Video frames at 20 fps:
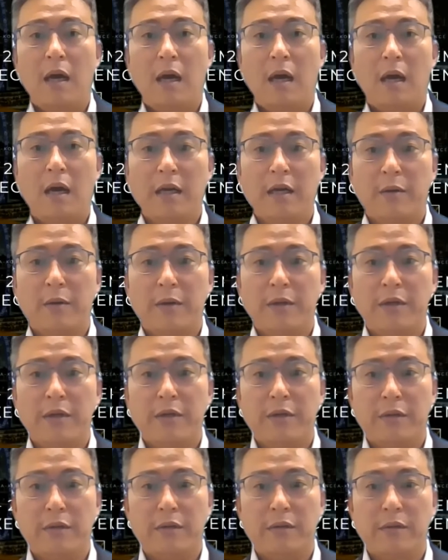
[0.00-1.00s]
Hi, how are
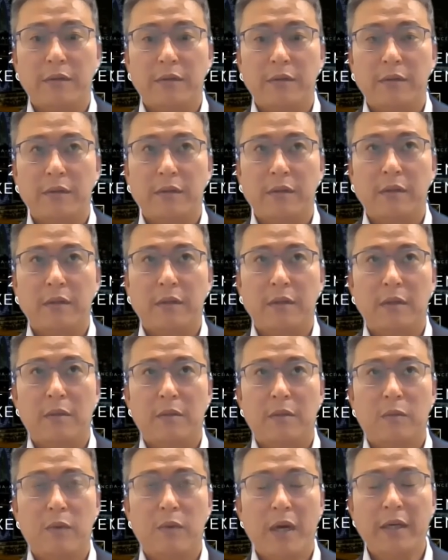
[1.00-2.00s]
you?
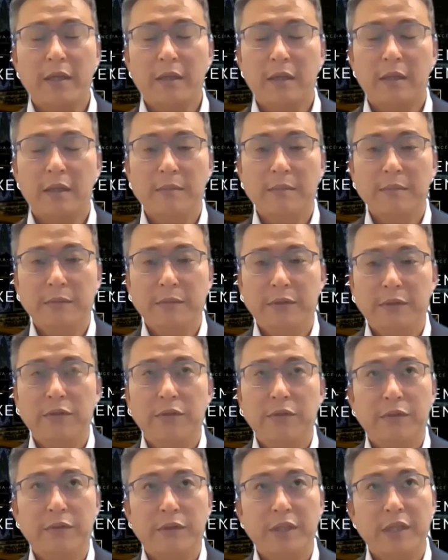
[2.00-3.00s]
Welcome
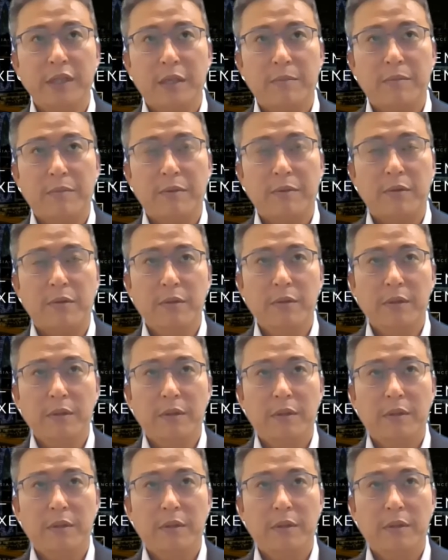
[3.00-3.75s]
to Singapore